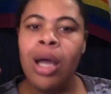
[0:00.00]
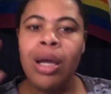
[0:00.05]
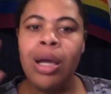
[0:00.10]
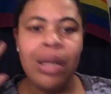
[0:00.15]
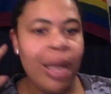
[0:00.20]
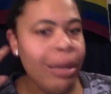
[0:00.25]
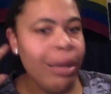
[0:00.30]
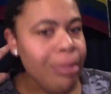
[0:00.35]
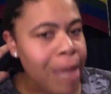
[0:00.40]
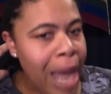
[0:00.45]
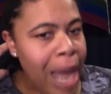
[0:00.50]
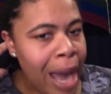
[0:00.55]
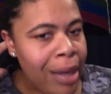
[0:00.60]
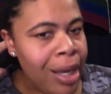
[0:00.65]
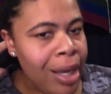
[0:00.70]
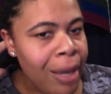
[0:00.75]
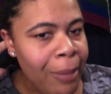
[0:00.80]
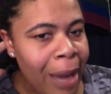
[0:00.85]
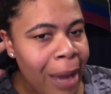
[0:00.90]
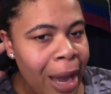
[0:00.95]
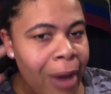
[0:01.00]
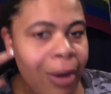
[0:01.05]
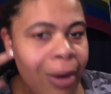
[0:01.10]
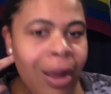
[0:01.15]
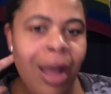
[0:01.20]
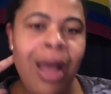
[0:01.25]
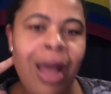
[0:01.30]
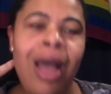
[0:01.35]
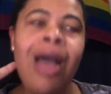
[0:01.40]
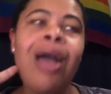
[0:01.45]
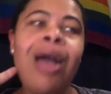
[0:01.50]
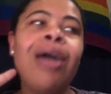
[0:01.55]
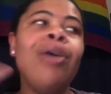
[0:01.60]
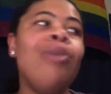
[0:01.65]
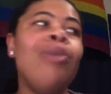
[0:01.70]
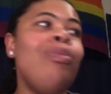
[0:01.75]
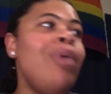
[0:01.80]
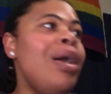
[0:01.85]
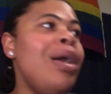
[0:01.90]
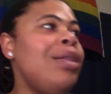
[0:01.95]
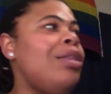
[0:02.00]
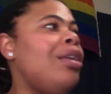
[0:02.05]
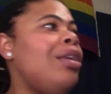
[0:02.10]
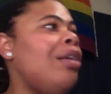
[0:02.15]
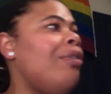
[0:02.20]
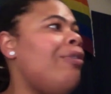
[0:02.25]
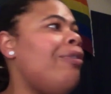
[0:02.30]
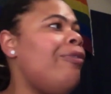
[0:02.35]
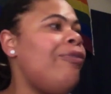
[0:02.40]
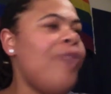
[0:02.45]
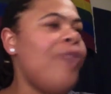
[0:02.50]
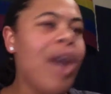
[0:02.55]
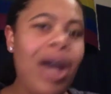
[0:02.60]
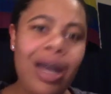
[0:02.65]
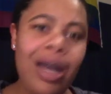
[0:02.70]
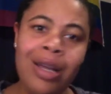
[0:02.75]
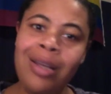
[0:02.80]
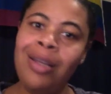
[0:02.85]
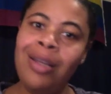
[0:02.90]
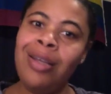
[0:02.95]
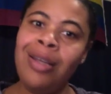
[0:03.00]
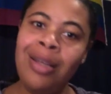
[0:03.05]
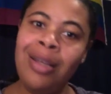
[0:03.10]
The FBI come out, what the fuck?